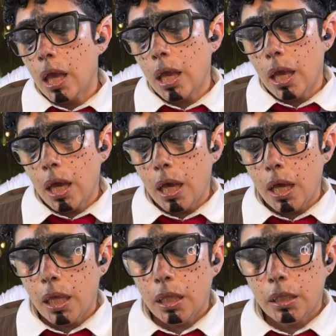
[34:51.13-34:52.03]
And,
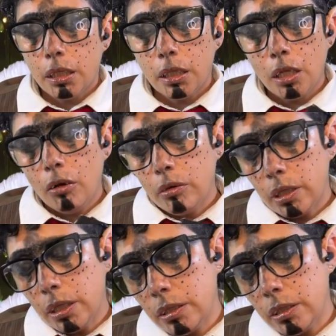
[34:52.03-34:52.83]
he's